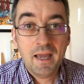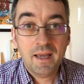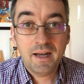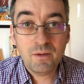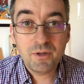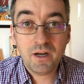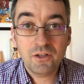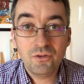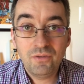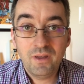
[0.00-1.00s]
and i would
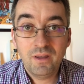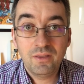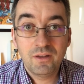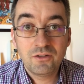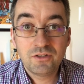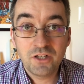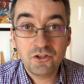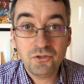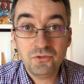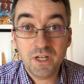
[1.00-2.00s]
argue that the
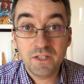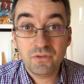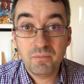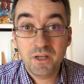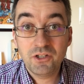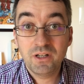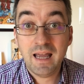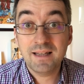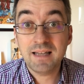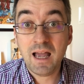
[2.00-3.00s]
digital transformation
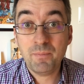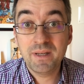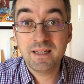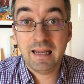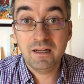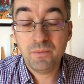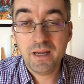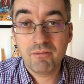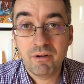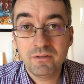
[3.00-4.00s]
has happened
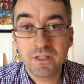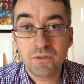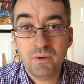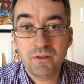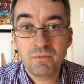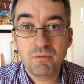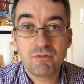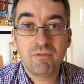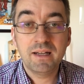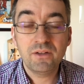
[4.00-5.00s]
anyway around us whether we
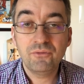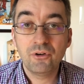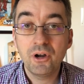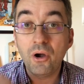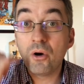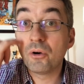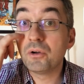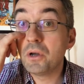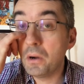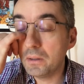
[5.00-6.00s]
were ready for it or
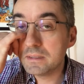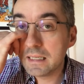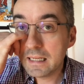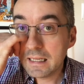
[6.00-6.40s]
not